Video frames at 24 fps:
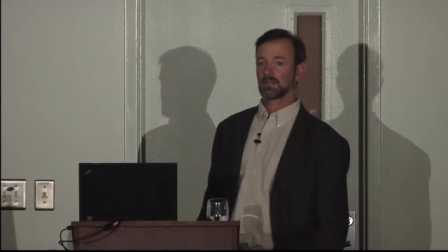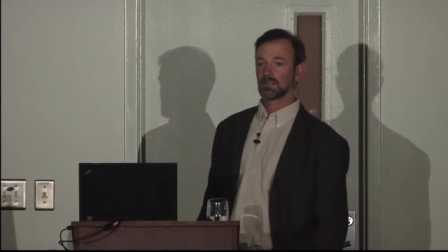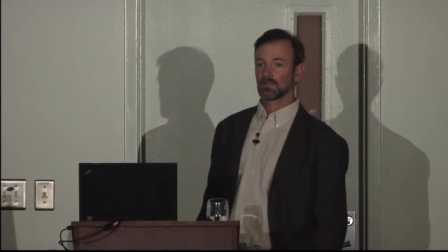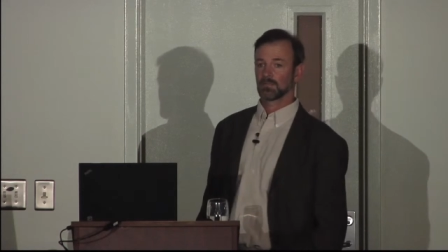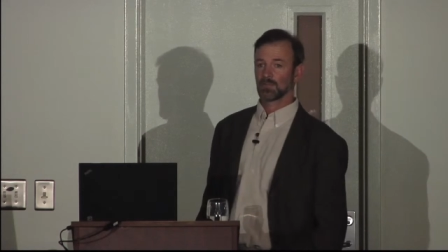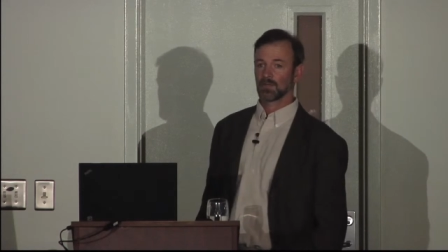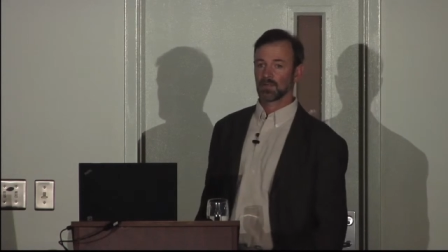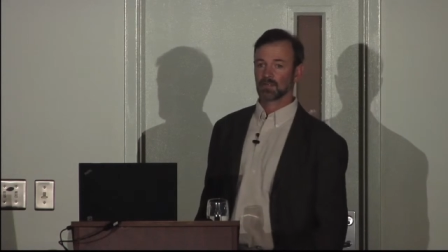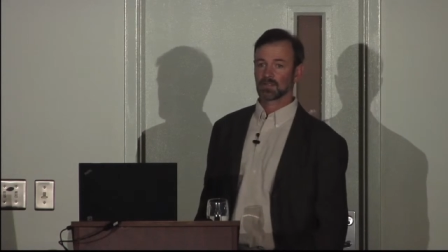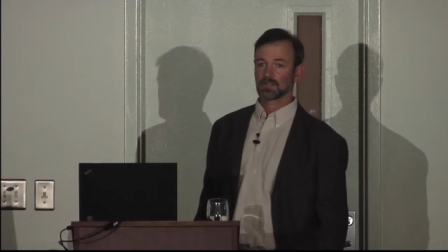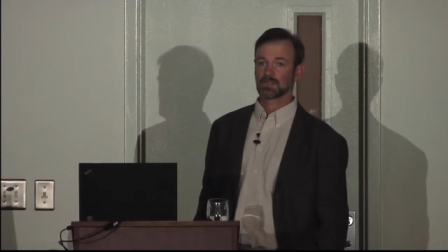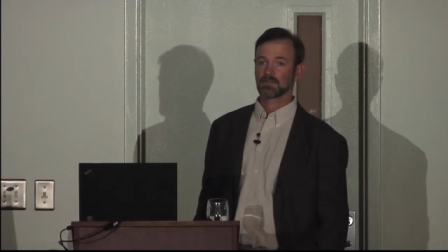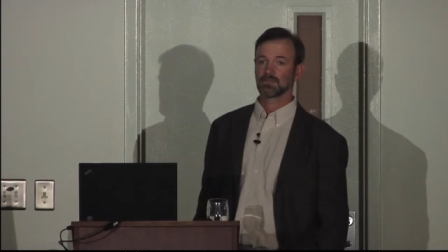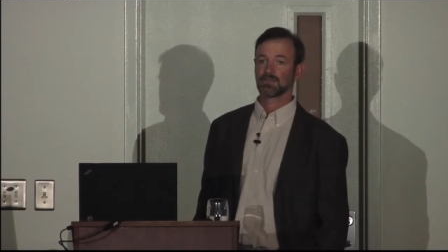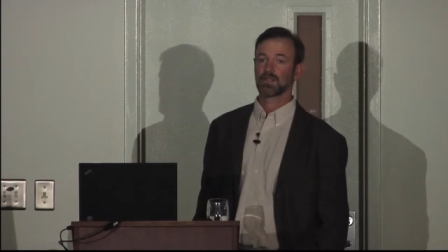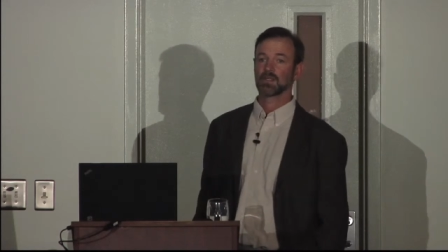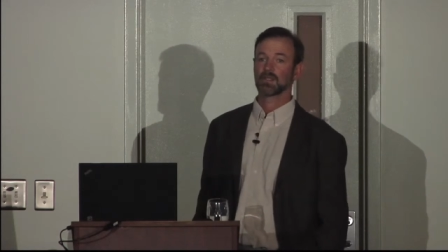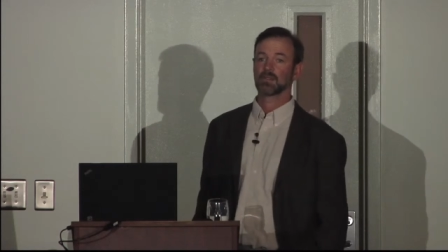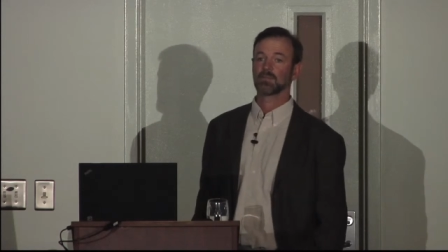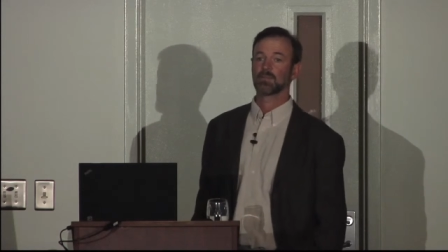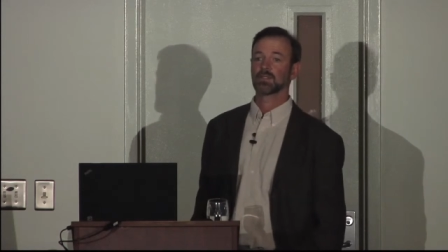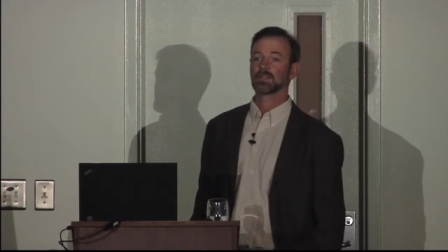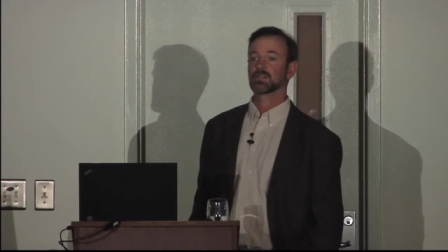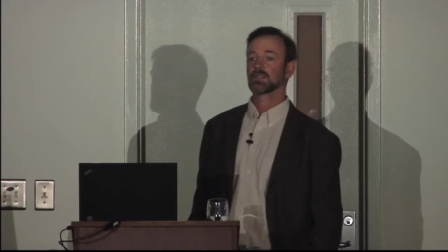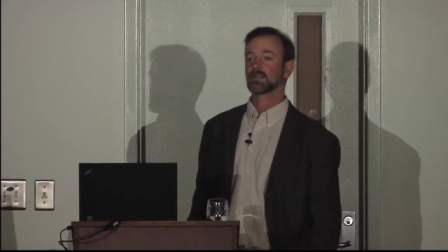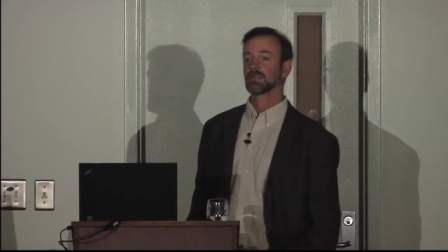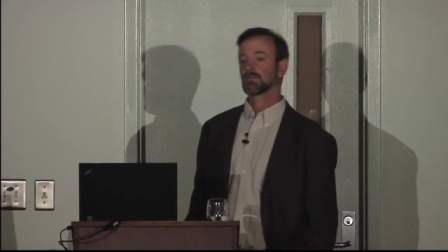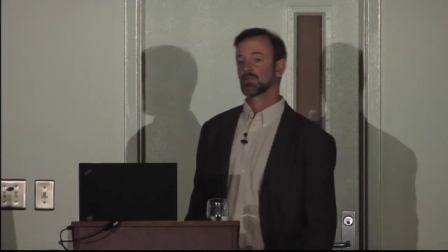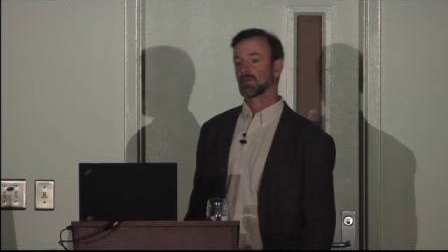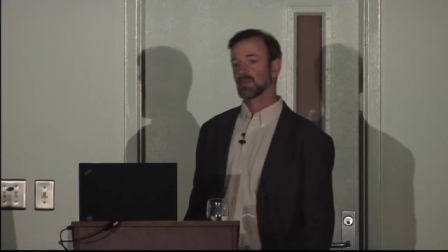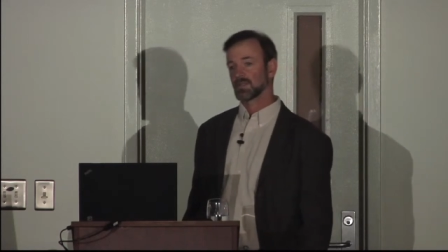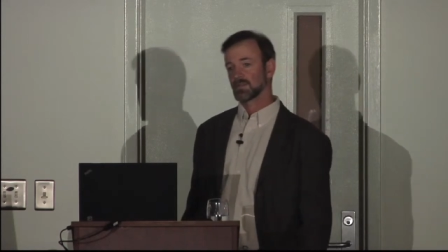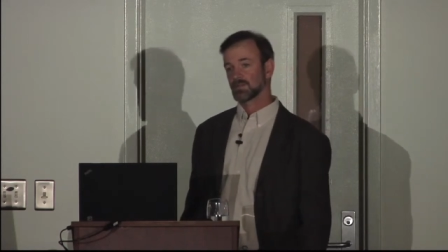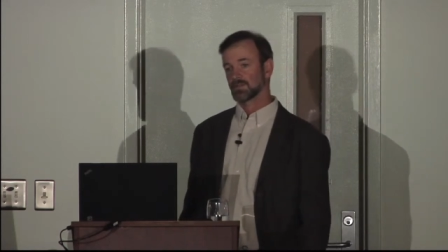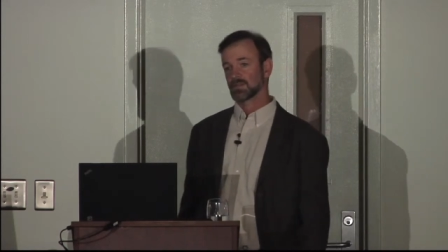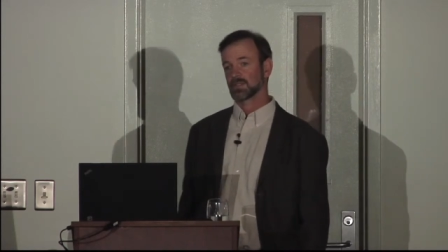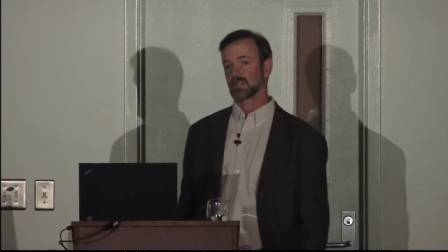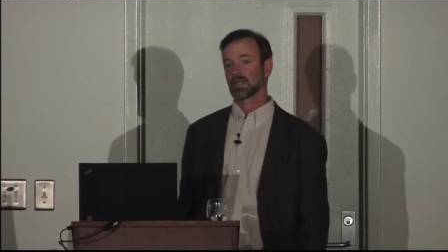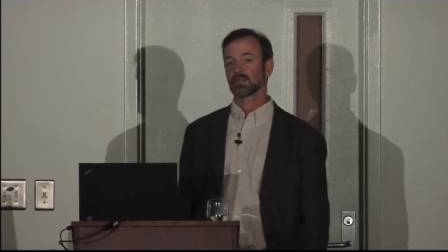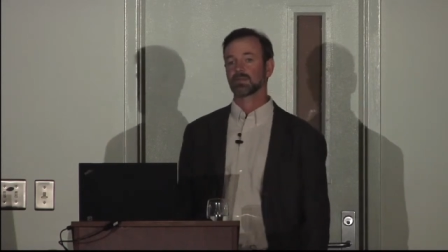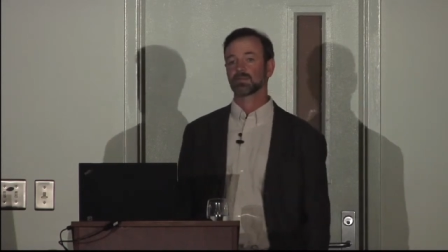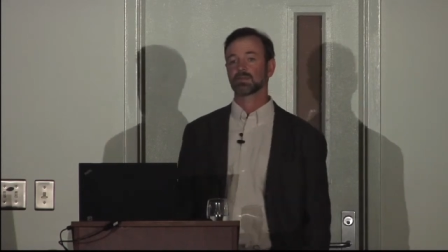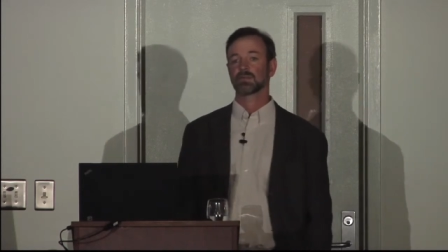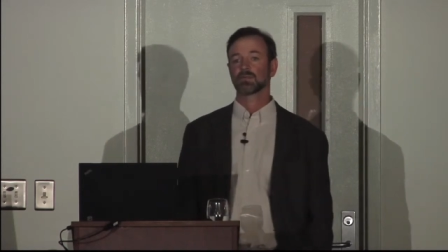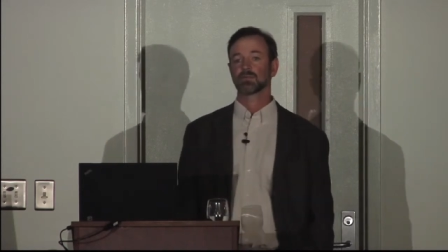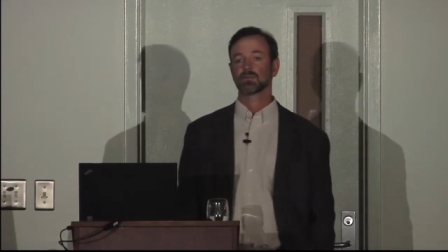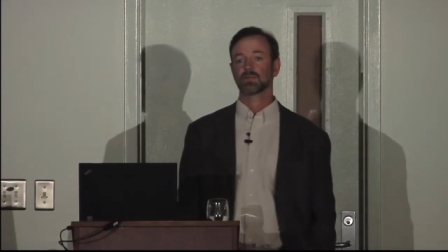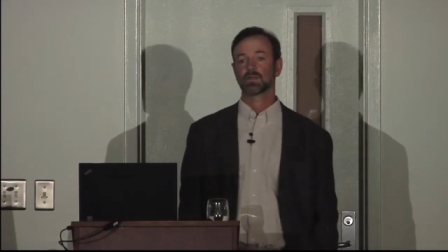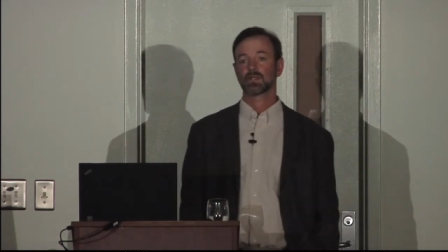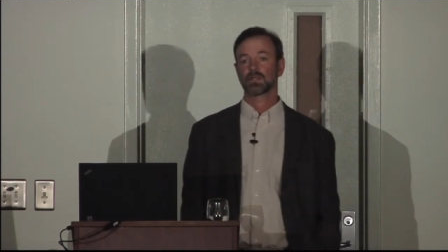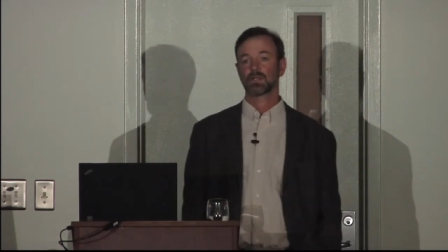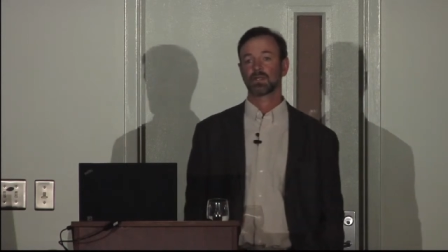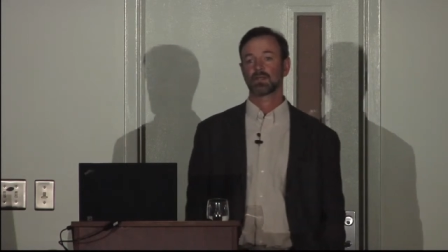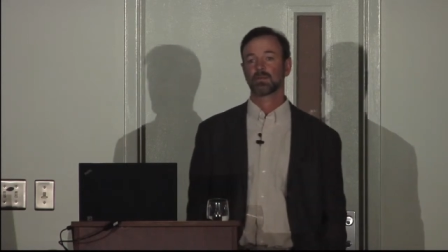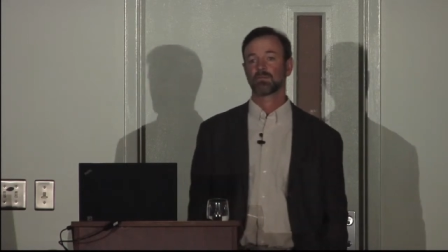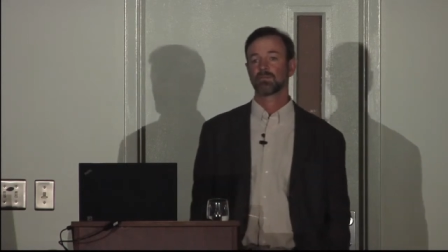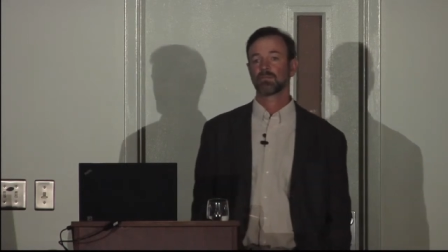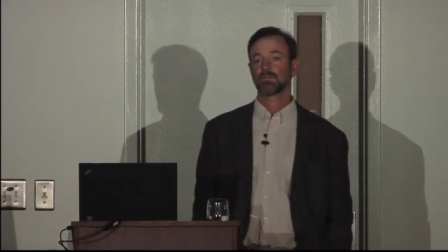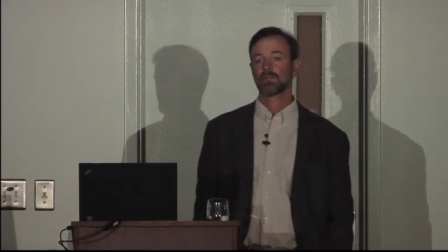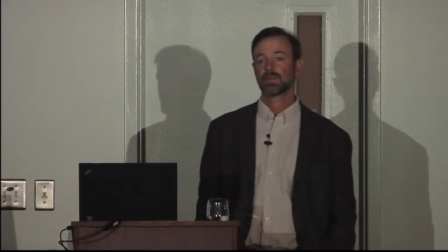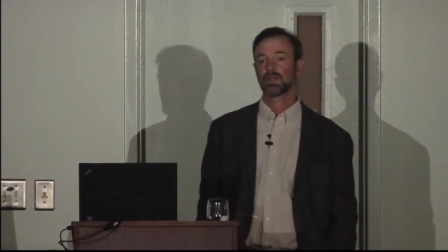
in the park development and the rangers out there working.